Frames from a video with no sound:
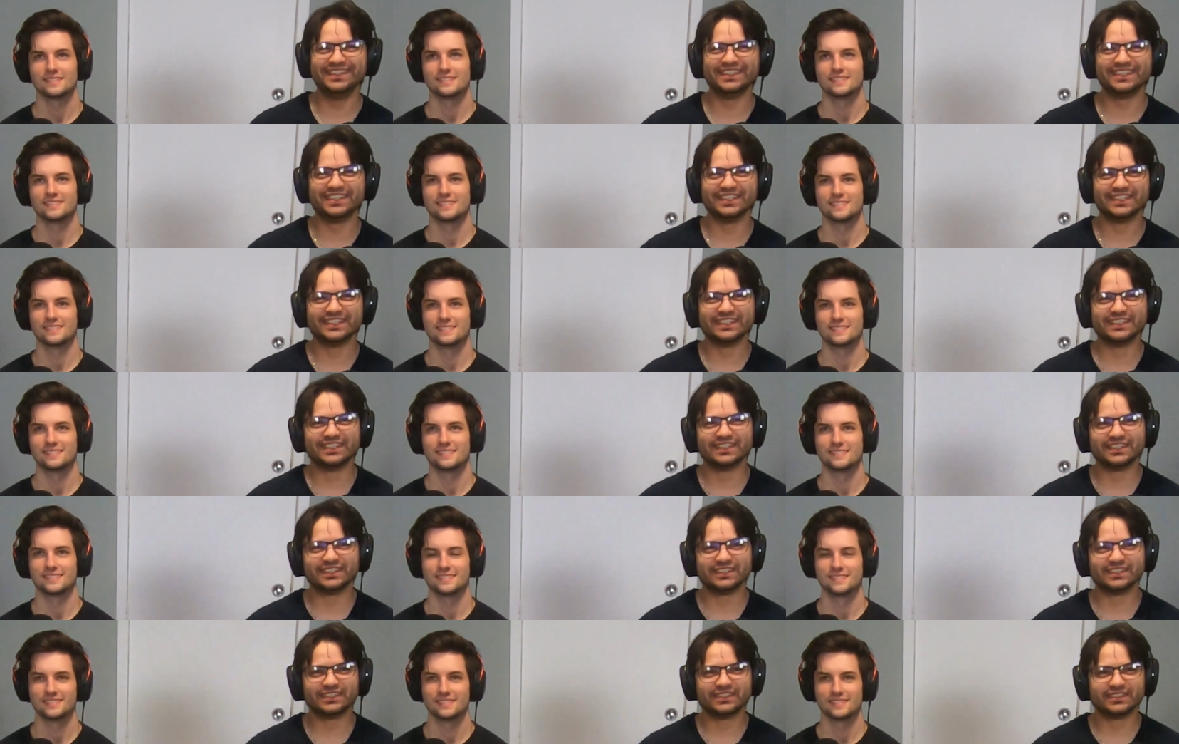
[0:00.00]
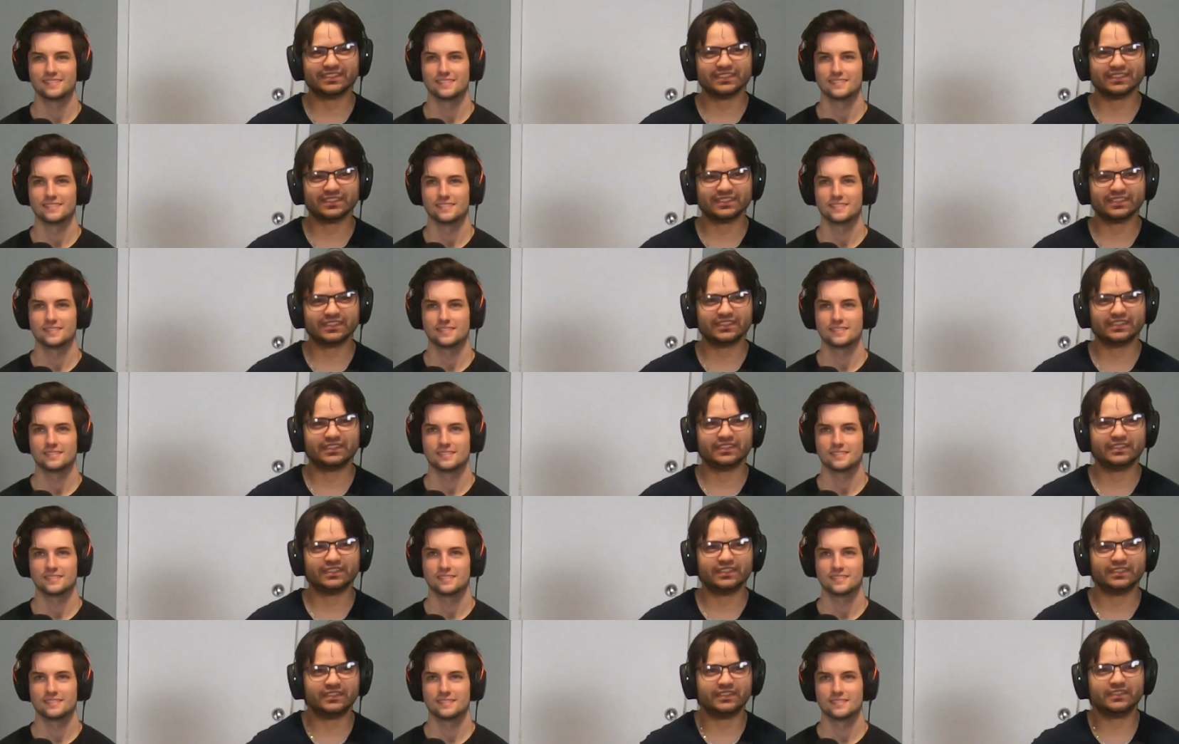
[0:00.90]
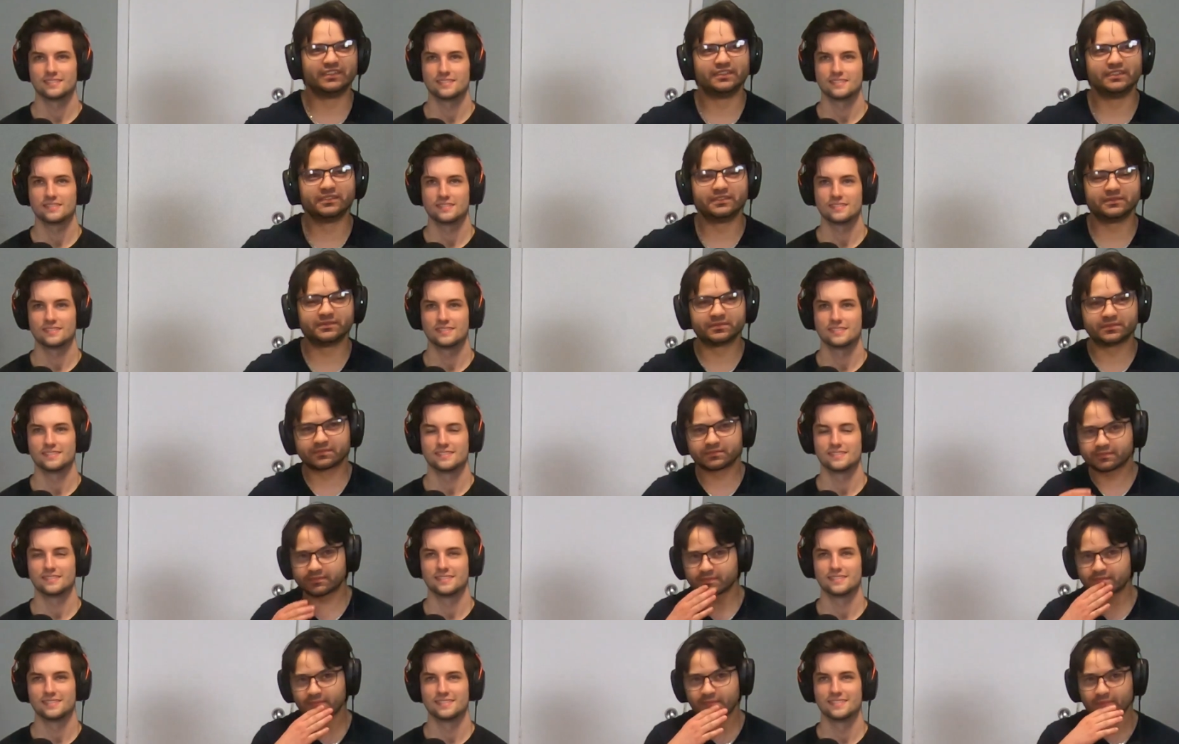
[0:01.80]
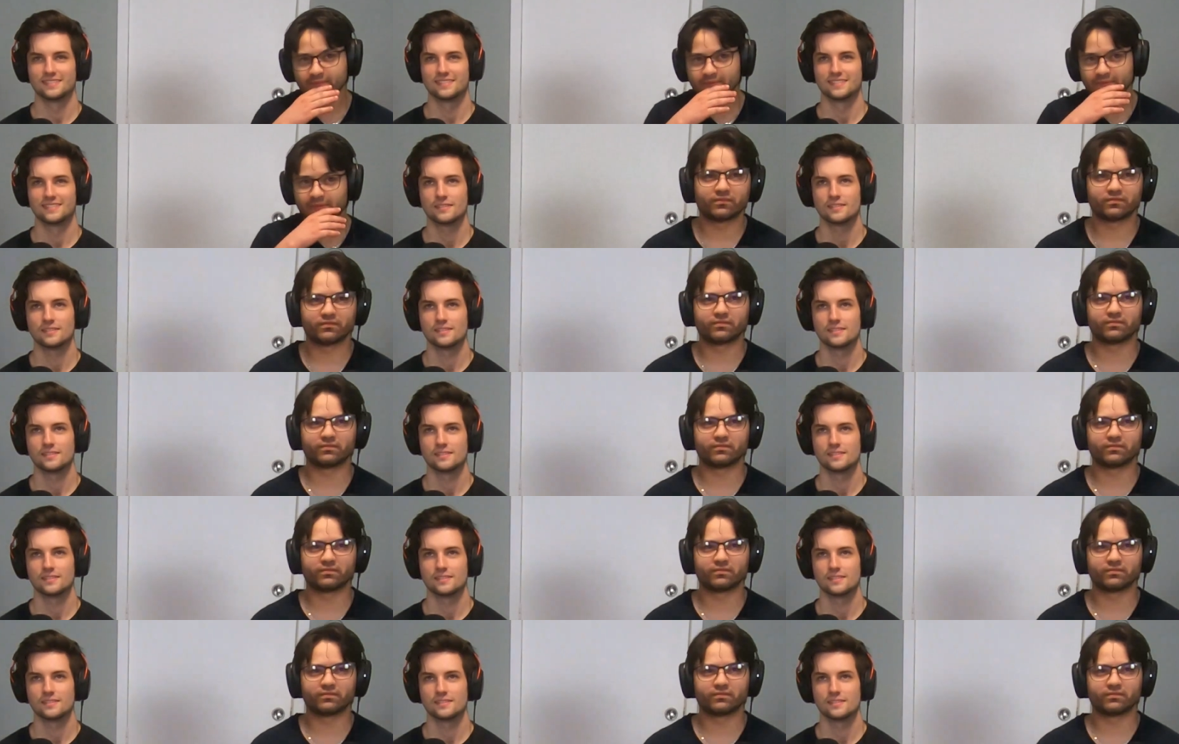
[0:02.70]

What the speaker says: (no one is talking)